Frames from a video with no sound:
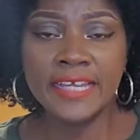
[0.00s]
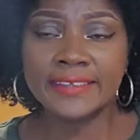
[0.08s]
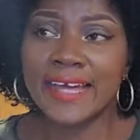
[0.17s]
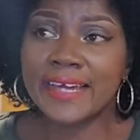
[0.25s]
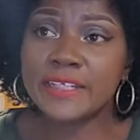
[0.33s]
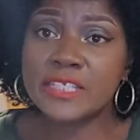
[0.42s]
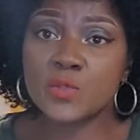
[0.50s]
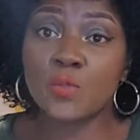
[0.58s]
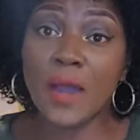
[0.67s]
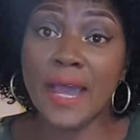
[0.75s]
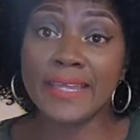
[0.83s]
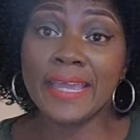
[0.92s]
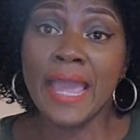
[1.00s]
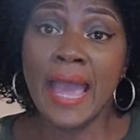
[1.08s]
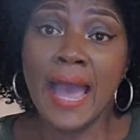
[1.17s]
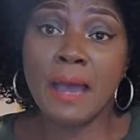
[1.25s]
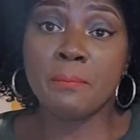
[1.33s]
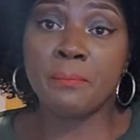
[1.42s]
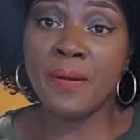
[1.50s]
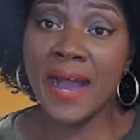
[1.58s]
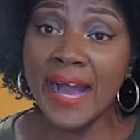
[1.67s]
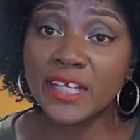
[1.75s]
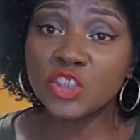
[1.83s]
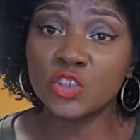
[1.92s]
That is why I'm
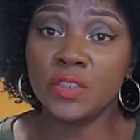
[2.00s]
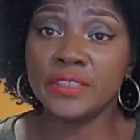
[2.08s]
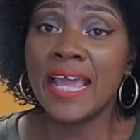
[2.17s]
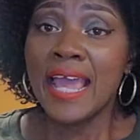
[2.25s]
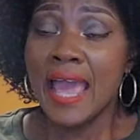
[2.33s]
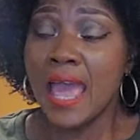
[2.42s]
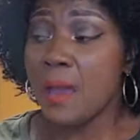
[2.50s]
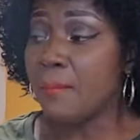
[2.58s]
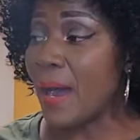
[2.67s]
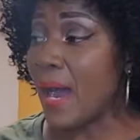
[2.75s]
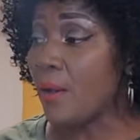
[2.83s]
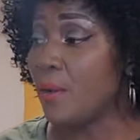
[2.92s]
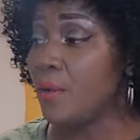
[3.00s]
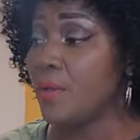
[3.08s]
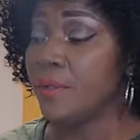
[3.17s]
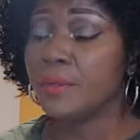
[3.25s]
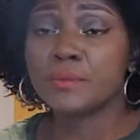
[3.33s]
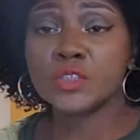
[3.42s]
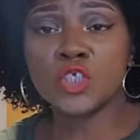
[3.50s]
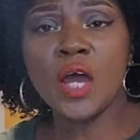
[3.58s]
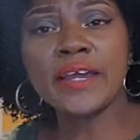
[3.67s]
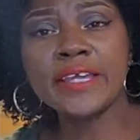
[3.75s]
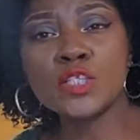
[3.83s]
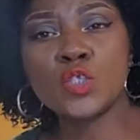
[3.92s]
passionate about
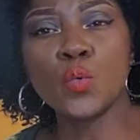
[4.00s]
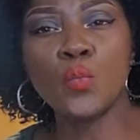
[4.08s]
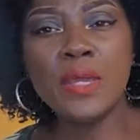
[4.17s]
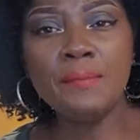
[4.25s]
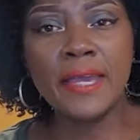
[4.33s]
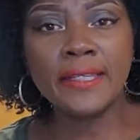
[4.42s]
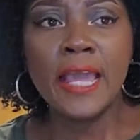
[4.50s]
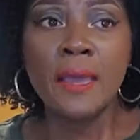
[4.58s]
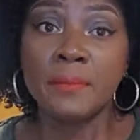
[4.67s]
talking to women,